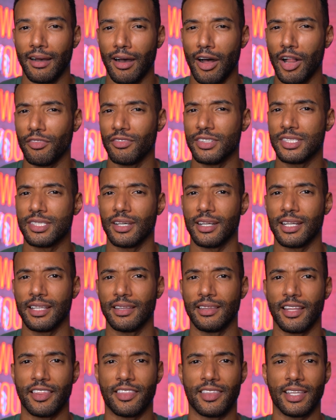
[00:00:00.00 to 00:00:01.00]
all of a
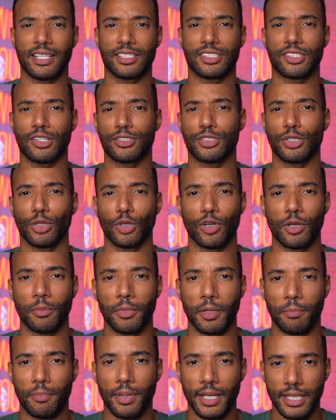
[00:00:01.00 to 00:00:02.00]
sudden the thing starts to look a
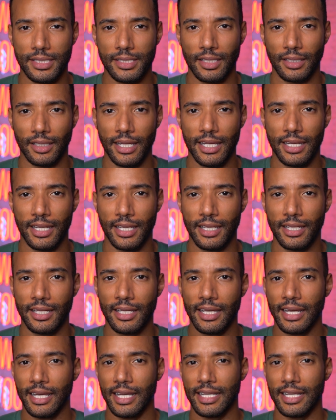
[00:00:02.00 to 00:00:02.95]
bit pixelated,